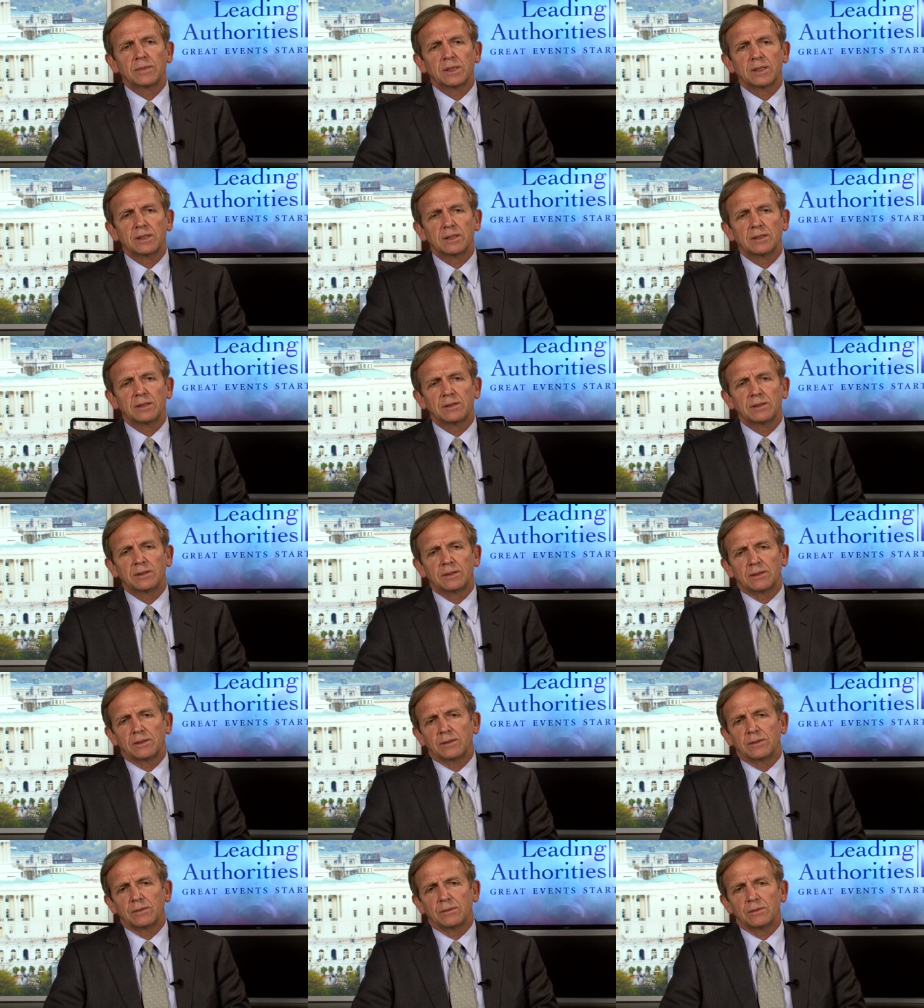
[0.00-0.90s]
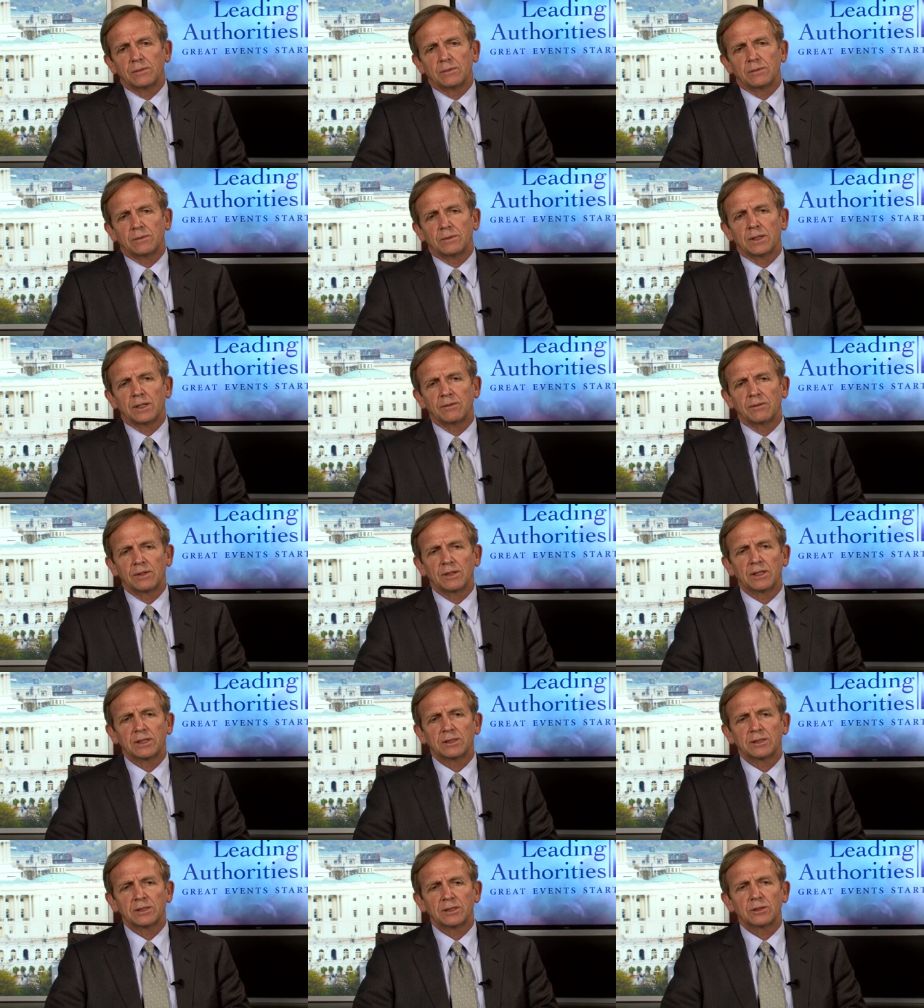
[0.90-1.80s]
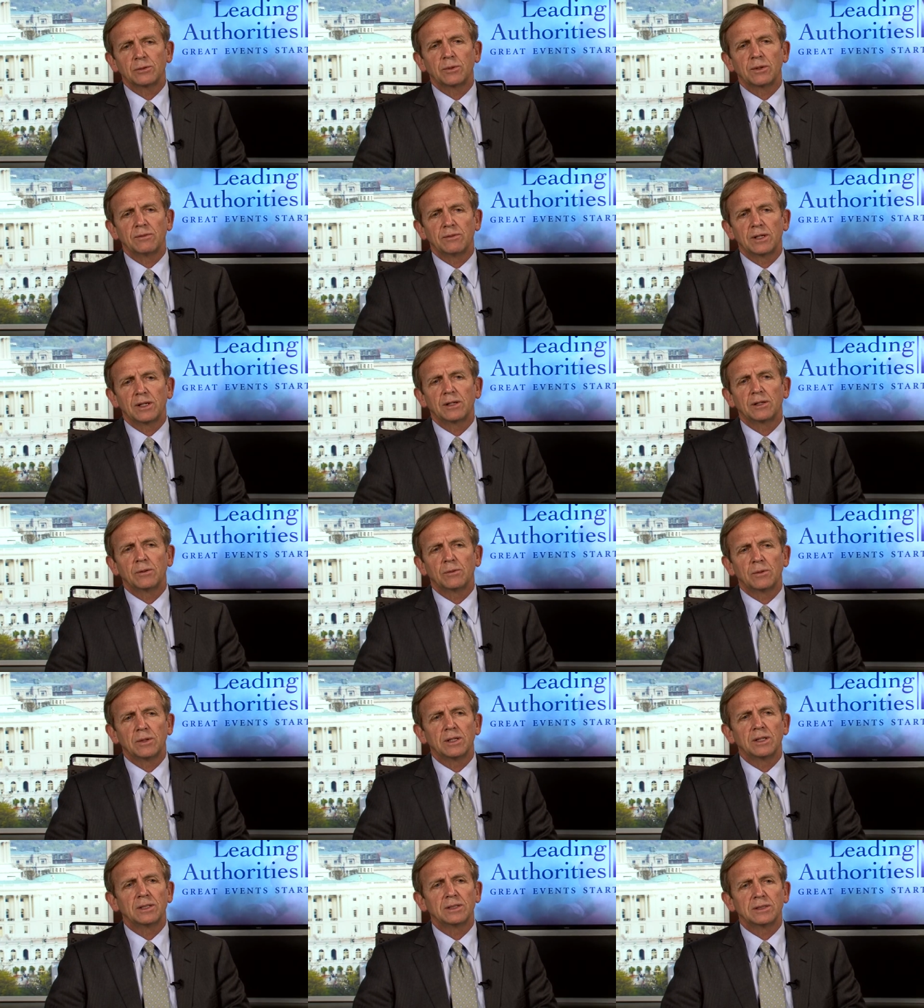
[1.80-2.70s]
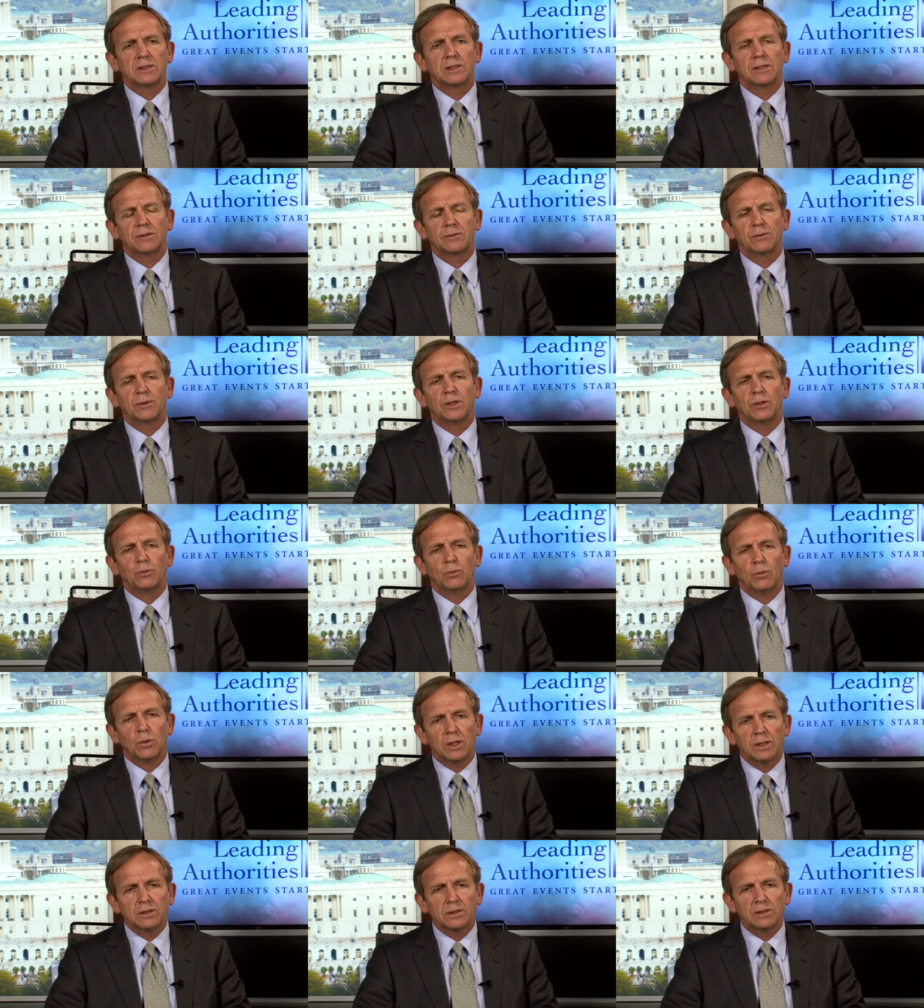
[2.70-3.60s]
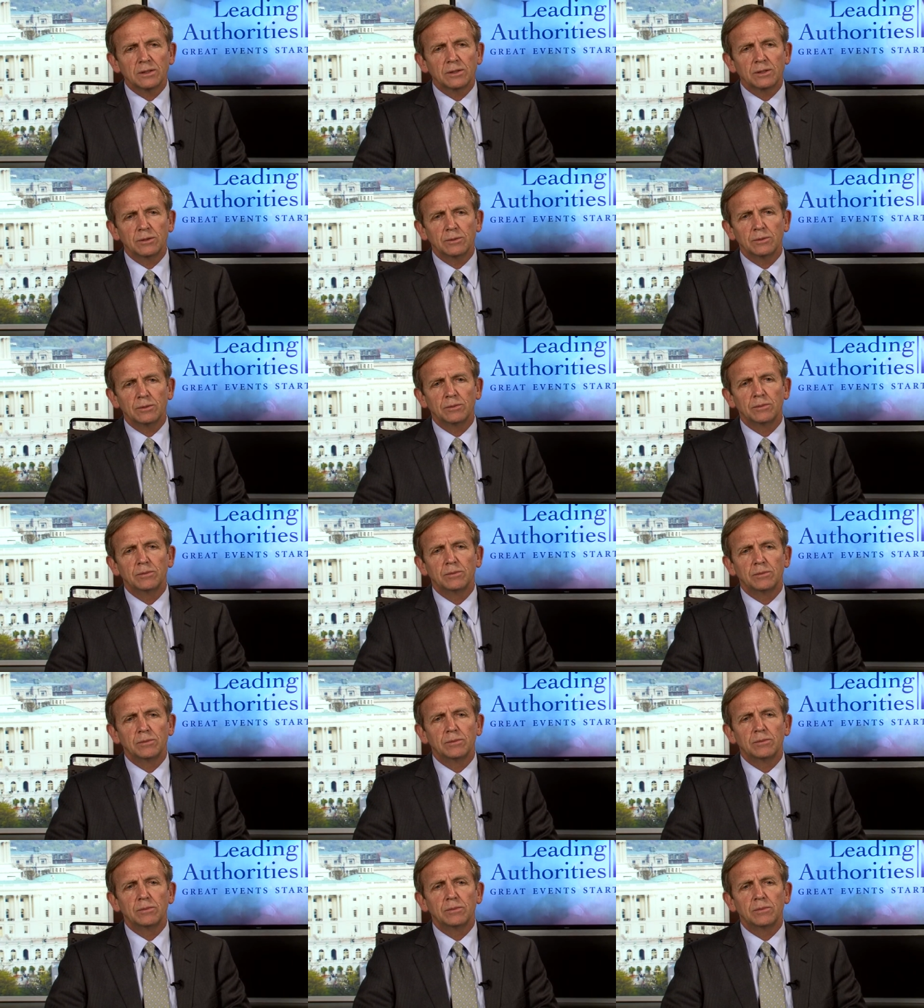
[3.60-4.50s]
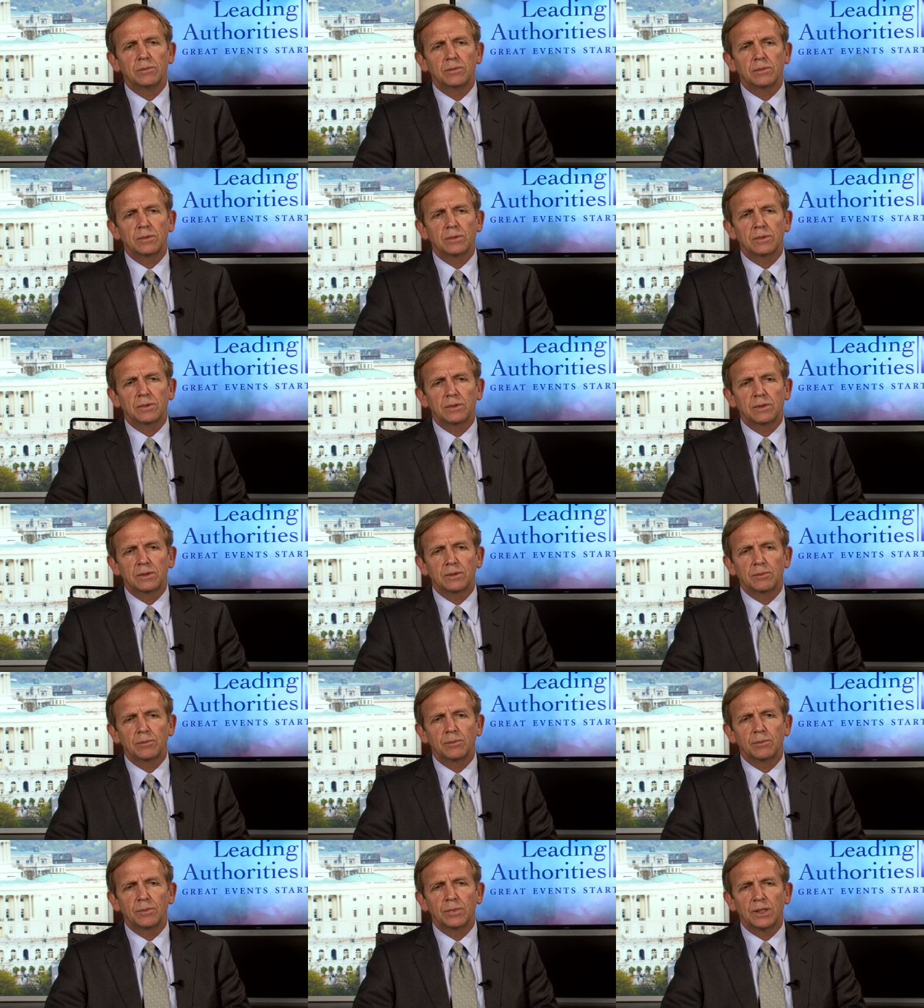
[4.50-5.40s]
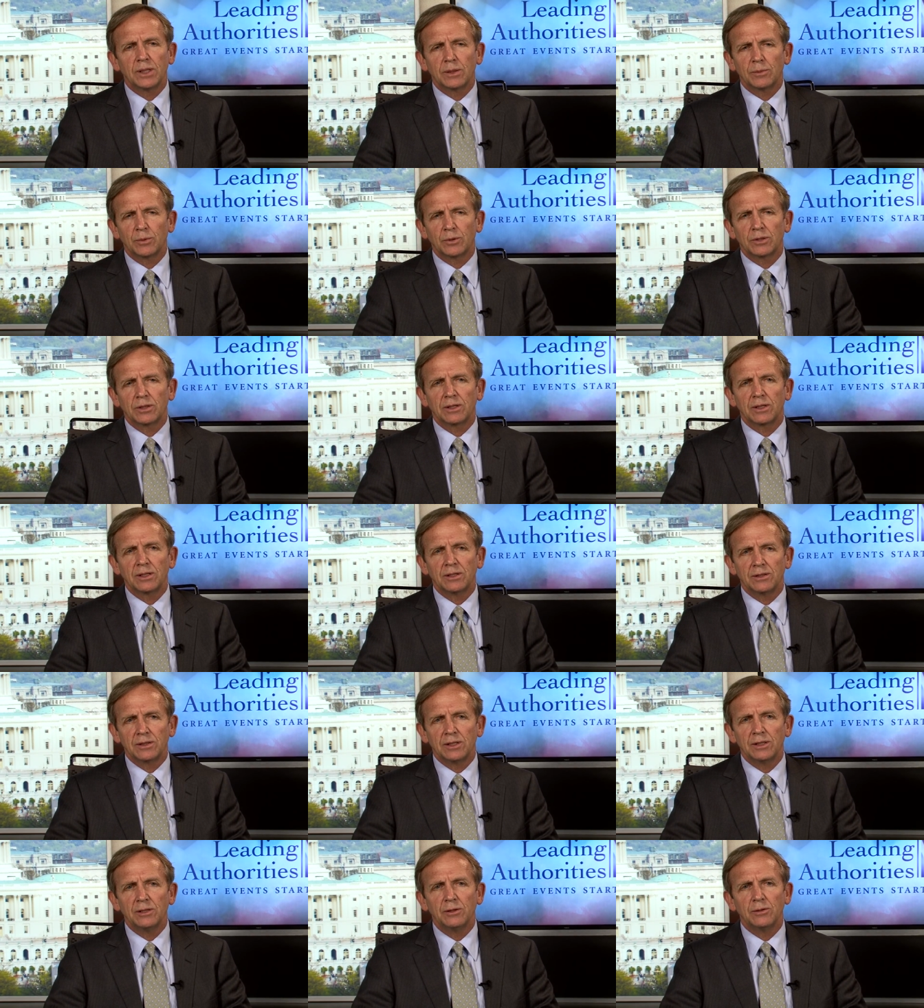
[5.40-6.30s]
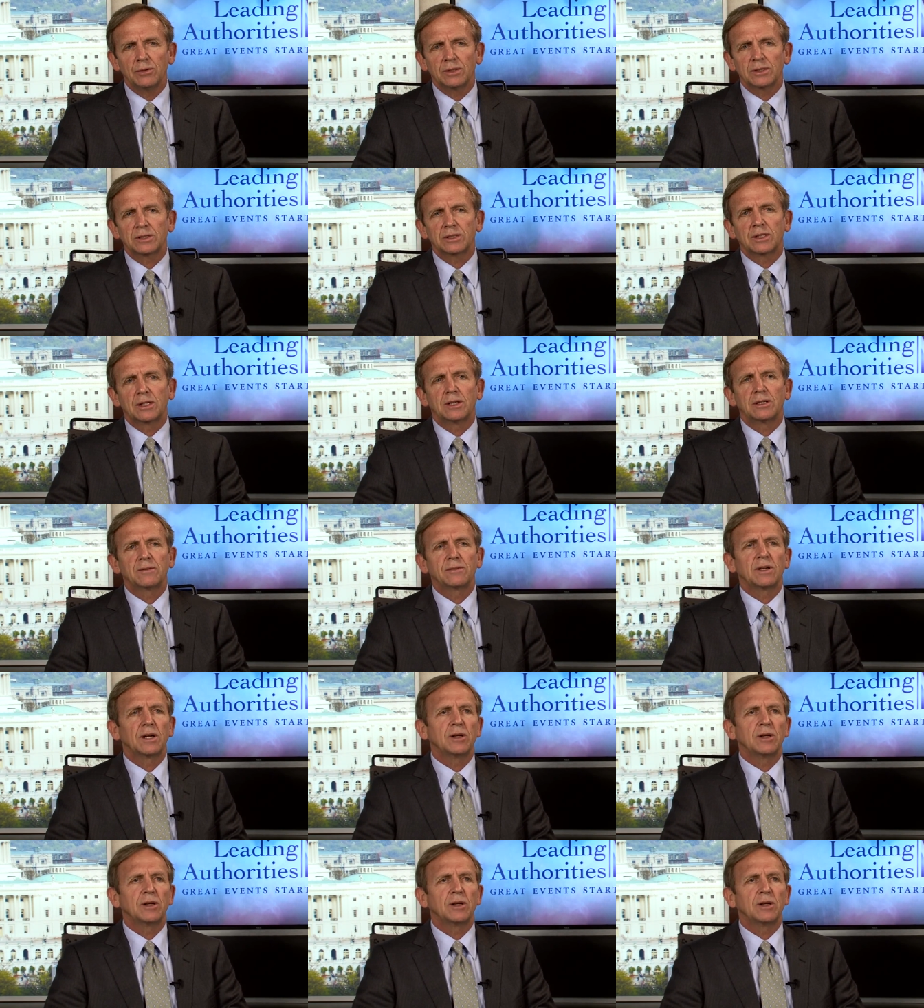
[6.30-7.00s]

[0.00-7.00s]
And one of the lessons that we've taken away is that if we want to be able to continue this kind of